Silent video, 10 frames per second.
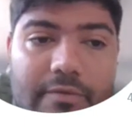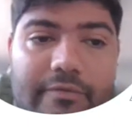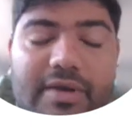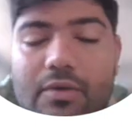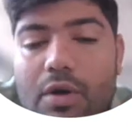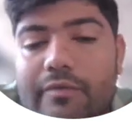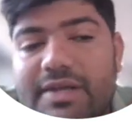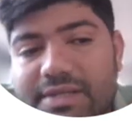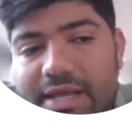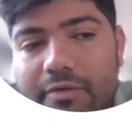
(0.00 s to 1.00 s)
we
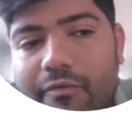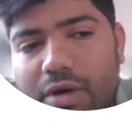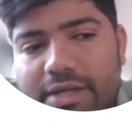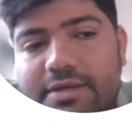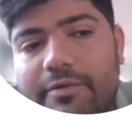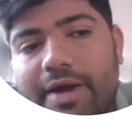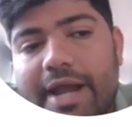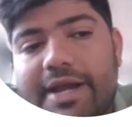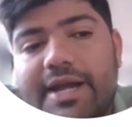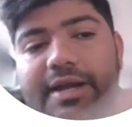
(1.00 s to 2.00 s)
always think what is our
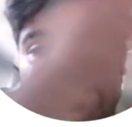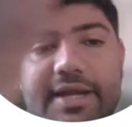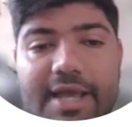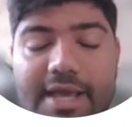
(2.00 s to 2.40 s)
identity